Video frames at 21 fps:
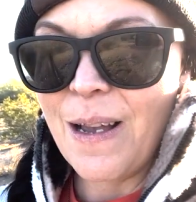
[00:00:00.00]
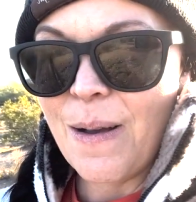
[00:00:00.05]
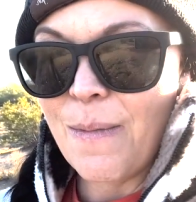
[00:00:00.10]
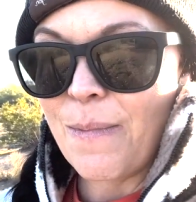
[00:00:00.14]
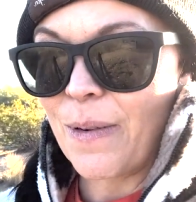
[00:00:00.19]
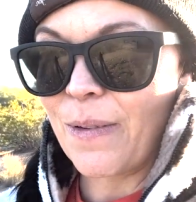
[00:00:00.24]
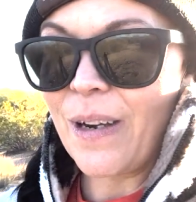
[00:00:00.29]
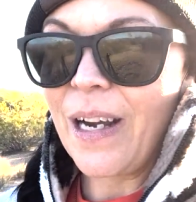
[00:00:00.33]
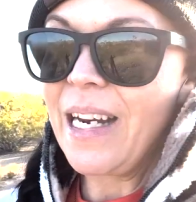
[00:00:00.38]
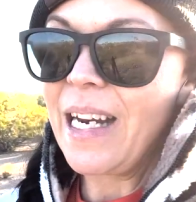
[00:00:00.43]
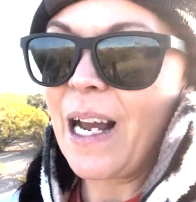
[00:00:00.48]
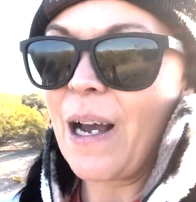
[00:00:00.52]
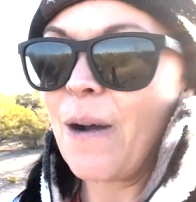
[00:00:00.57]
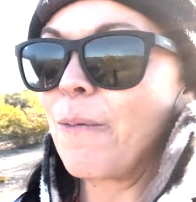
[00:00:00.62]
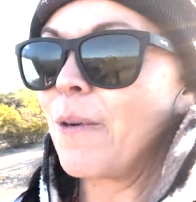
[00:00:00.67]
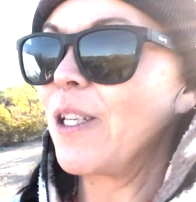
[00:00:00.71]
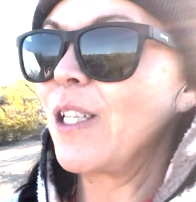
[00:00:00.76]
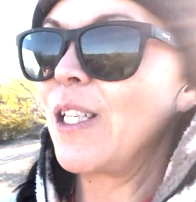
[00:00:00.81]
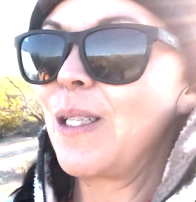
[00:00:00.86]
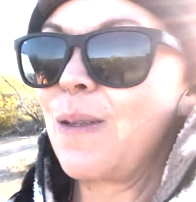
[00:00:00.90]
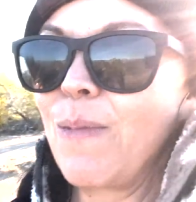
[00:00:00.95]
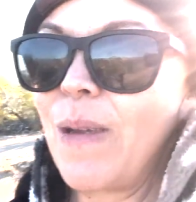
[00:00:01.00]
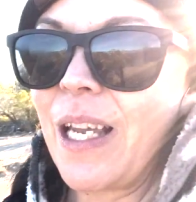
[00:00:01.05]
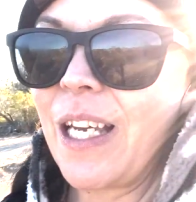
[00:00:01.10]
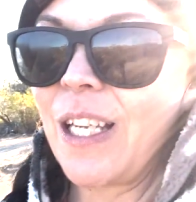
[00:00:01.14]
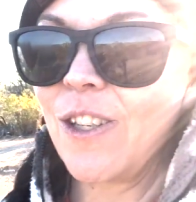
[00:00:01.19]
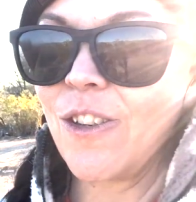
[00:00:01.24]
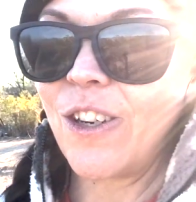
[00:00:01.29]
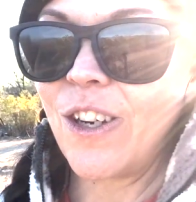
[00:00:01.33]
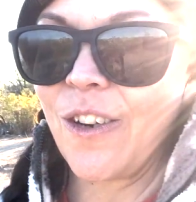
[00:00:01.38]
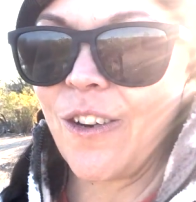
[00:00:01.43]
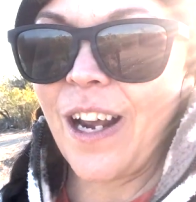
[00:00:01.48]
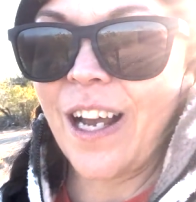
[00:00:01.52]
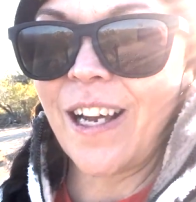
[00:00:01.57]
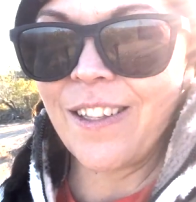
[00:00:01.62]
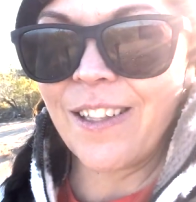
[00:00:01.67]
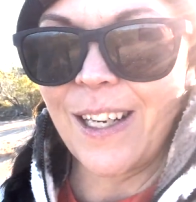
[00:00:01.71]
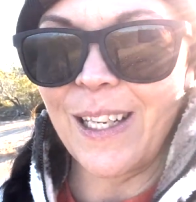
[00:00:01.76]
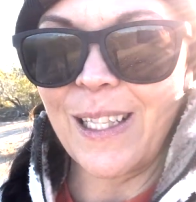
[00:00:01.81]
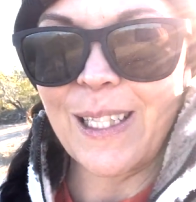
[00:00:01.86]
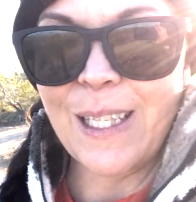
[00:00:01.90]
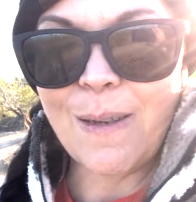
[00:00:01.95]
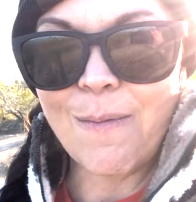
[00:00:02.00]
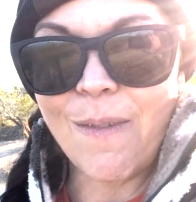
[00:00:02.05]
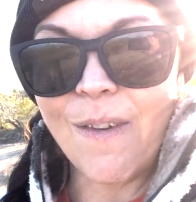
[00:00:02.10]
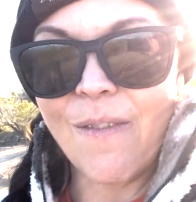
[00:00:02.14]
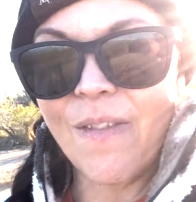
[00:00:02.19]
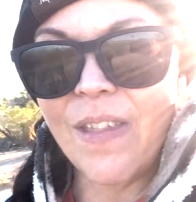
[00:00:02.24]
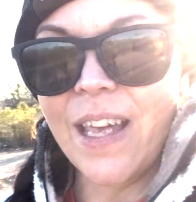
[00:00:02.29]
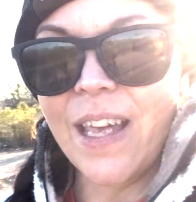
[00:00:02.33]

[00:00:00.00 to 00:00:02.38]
but right now we're just meandering around on some of